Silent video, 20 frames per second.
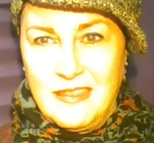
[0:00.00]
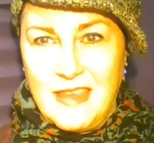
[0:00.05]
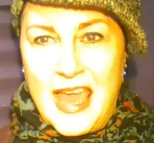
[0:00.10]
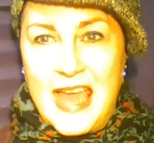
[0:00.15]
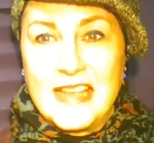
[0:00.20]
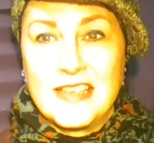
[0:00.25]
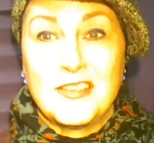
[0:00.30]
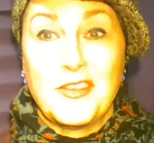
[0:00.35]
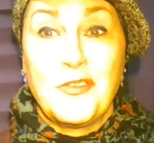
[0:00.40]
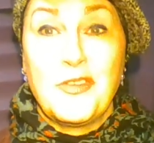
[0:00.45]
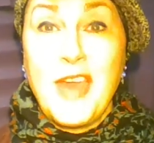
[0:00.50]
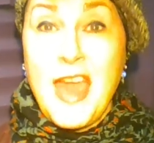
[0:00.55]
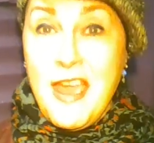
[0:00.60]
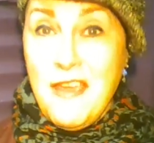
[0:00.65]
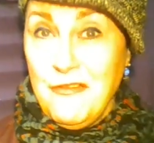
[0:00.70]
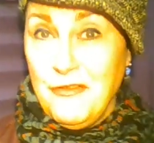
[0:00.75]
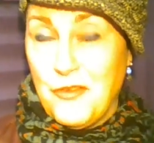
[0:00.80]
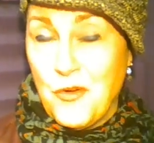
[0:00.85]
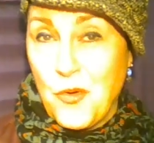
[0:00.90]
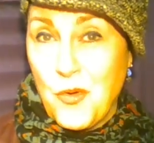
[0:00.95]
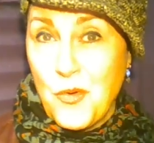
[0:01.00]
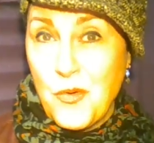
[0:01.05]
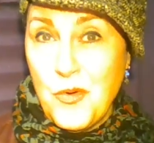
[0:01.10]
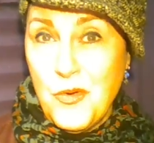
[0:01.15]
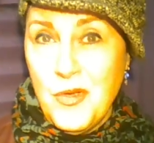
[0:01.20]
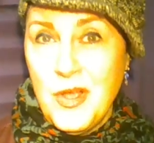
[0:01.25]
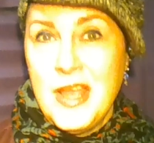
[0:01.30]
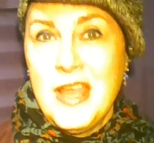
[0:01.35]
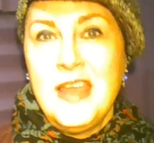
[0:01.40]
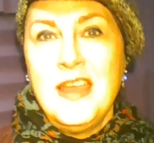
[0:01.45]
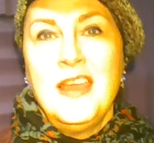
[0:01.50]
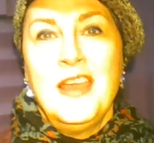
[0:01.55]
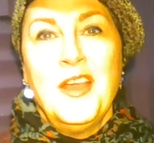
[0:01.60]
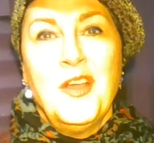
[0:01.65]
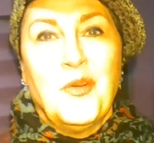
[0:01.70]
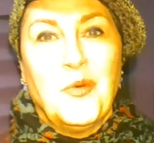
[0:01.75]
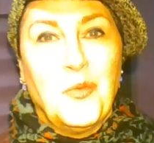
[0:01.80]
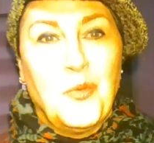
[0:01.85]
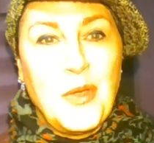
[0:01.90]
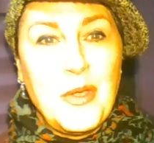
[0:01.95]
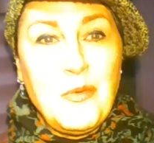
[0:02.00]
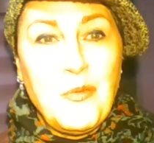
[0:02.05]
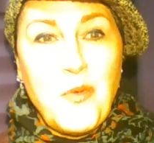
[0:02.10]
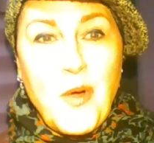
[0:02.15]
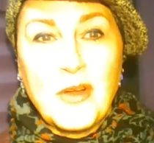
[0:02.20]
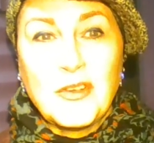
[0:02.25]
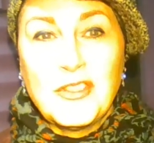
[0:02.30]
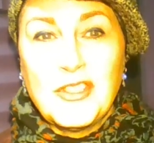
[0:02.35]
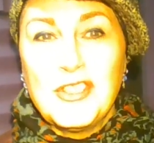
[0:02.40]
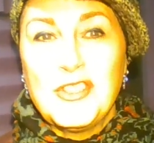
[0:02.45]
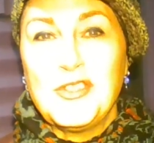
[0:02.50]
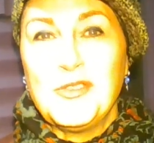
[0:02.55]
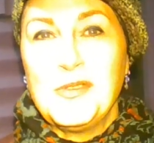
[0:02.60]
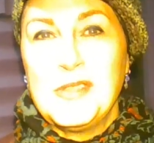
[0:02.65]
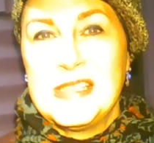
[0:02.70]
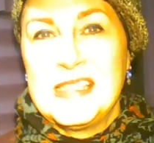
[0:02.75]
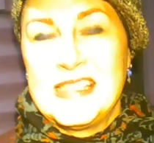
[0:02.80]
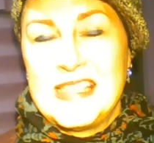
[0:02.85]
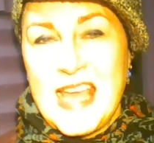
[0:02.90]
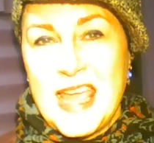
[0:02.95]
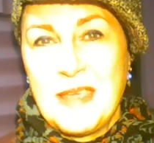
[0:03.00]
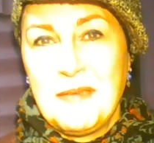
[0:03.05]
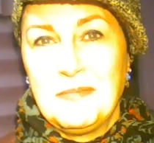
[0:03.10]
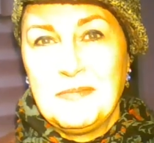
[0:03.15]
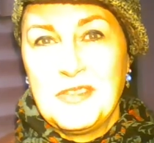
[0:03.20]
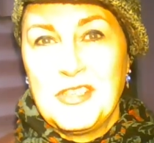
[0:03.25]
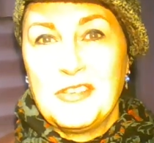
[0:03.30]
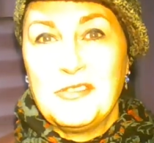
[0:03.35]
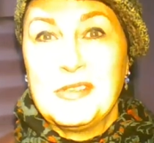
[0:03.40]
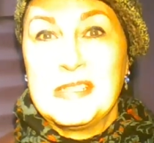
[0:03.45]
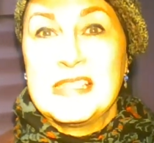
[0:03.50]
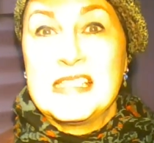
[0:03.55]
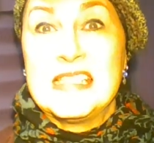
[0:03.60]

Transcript: And so therefore, we want to do the same during